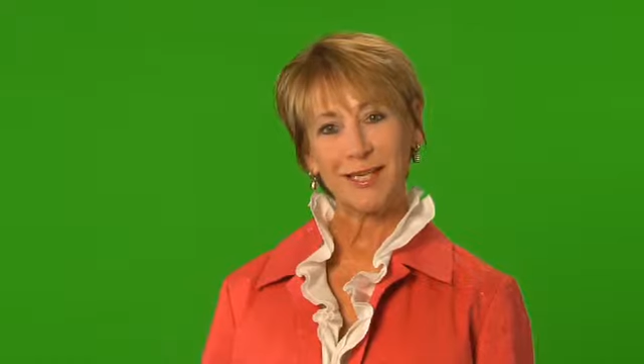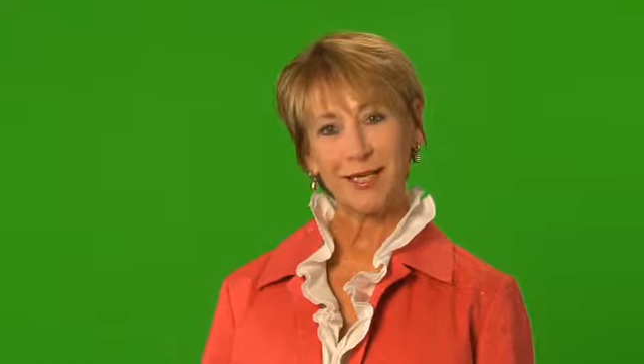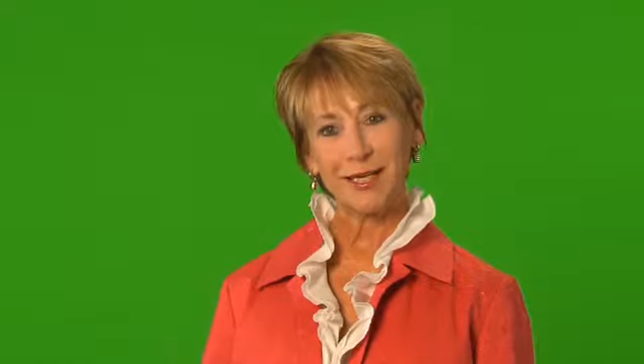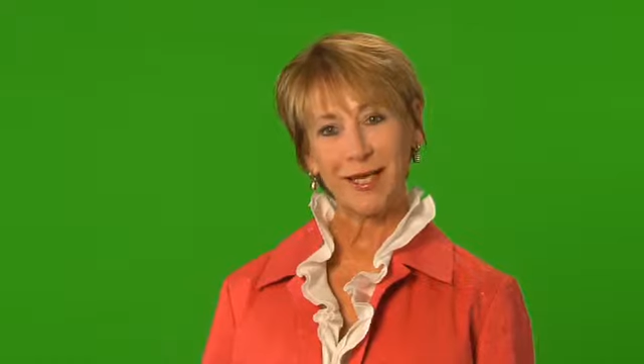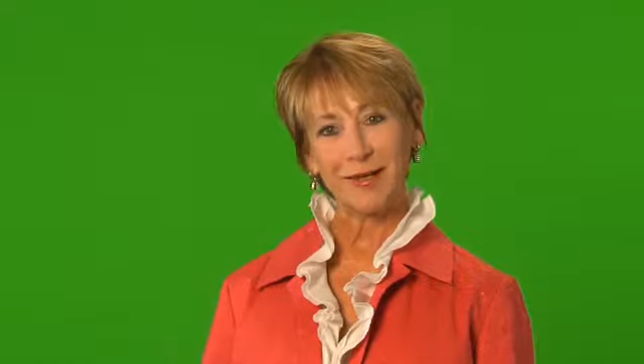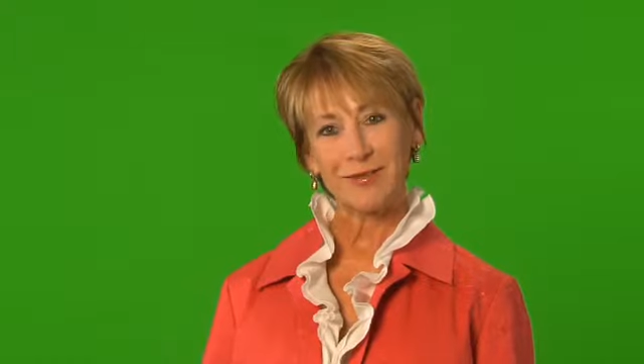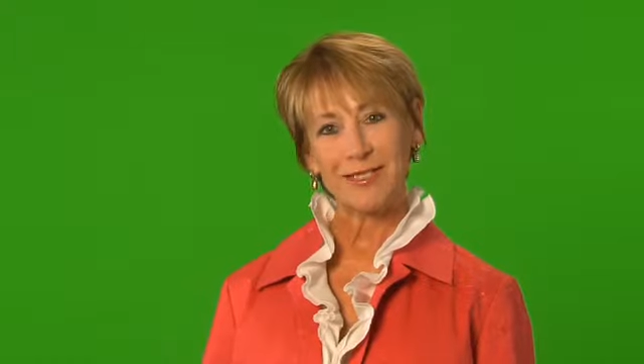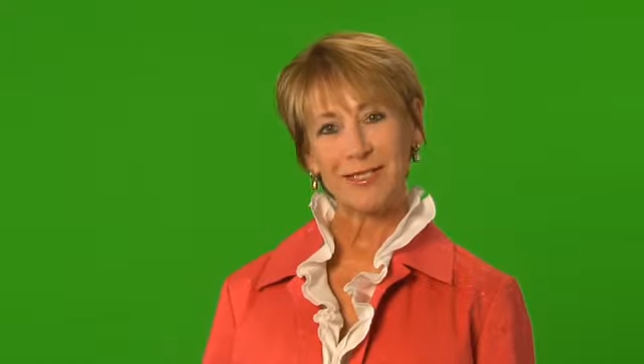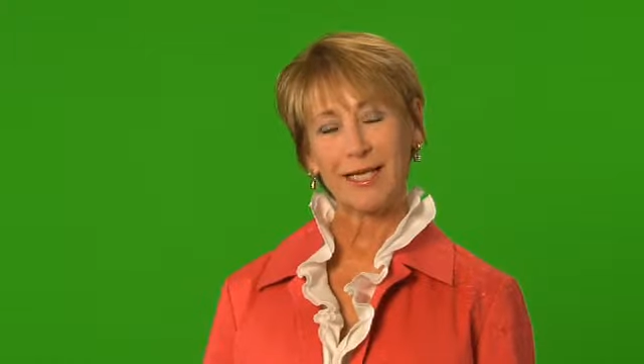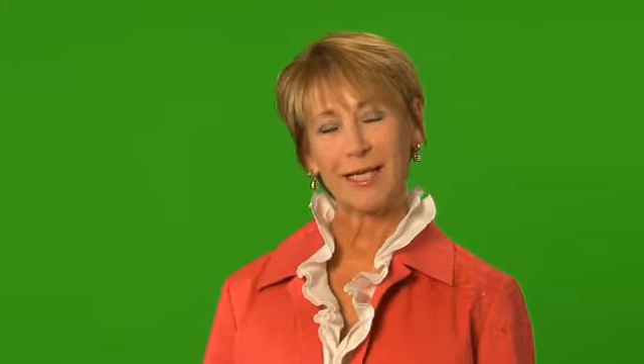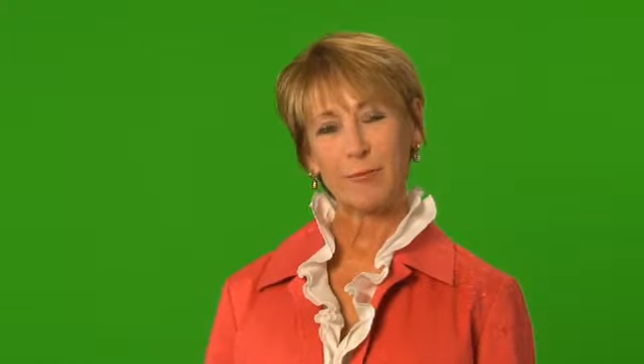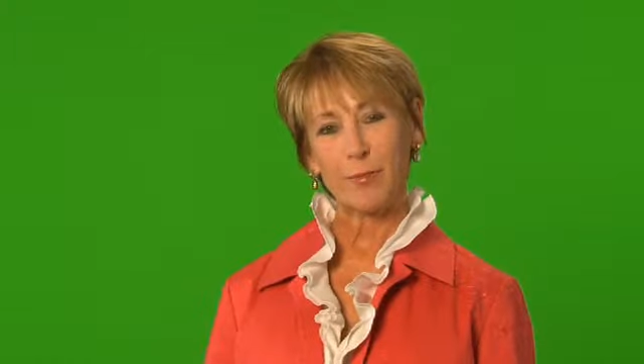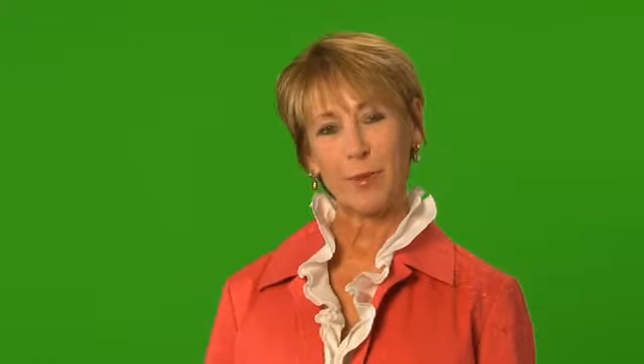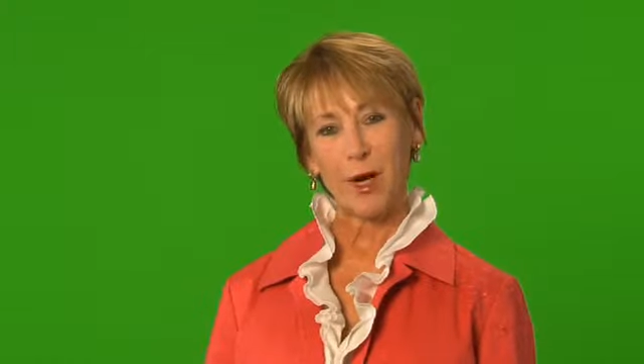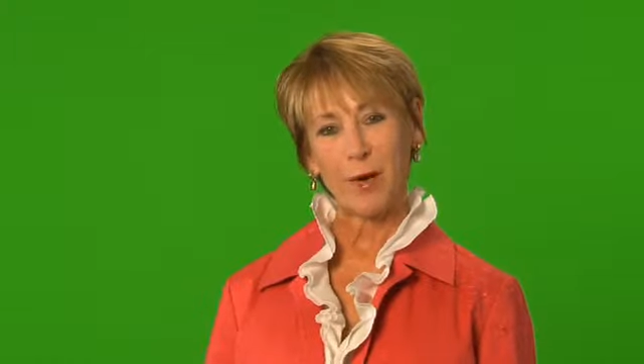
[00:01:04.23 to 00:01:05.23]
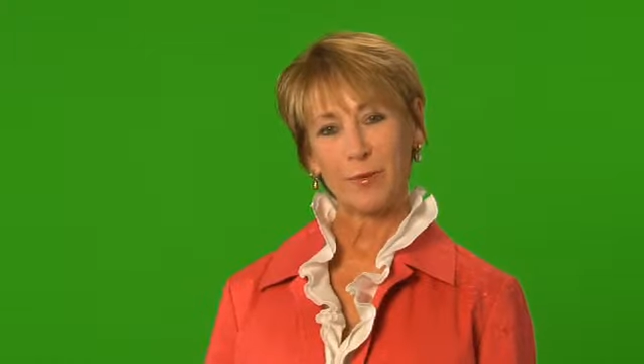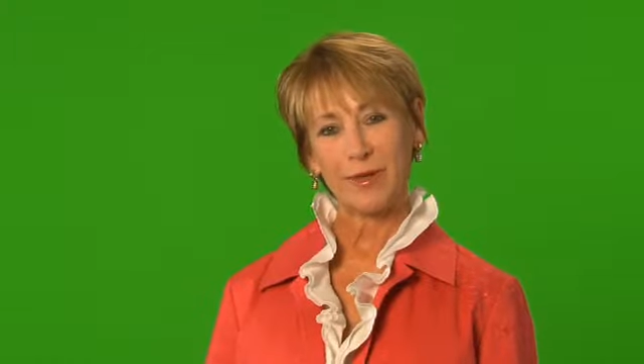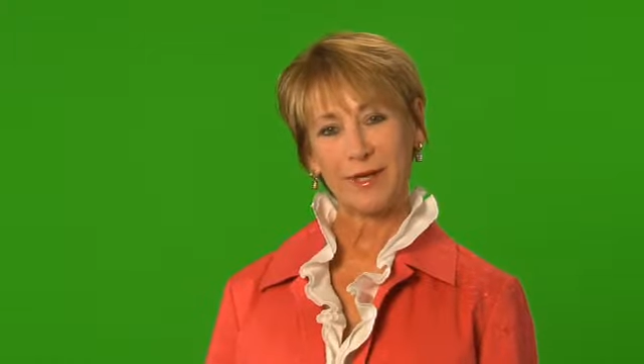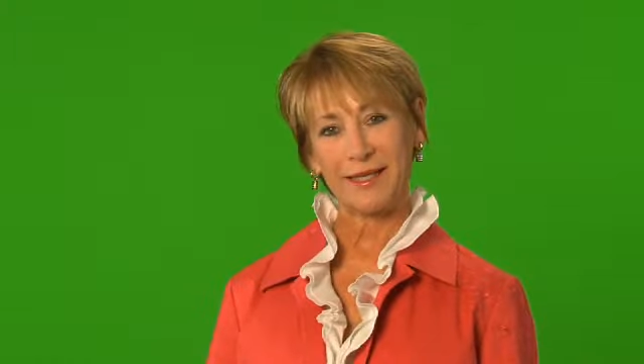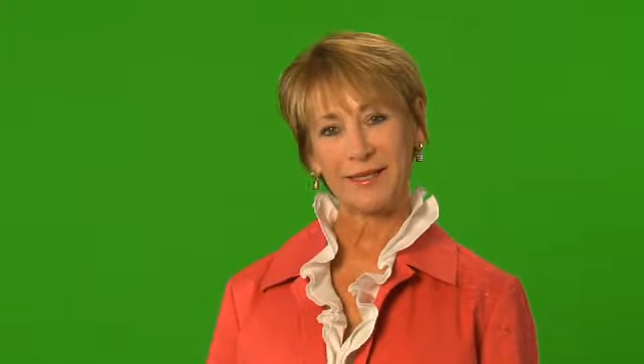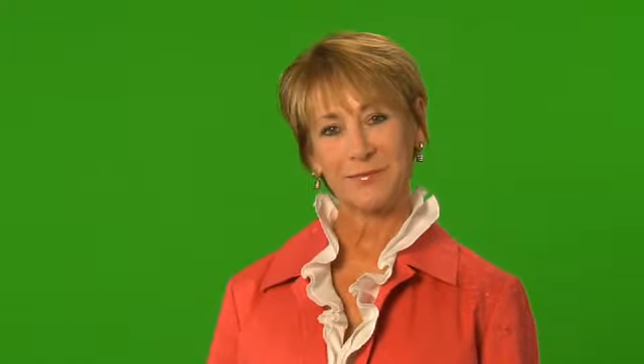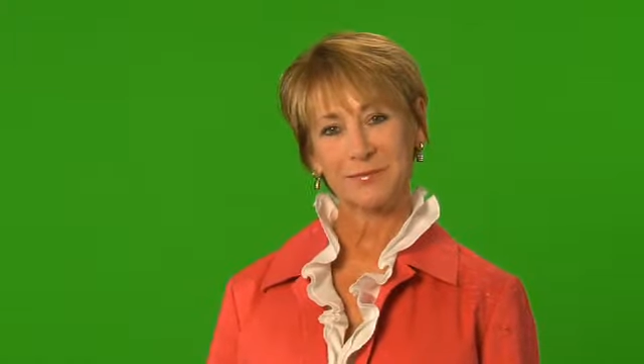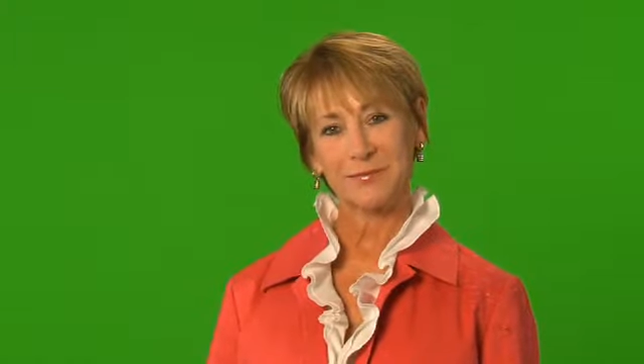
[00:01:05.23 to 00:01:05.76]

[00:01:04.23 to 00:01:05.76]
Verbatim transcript: love selling property.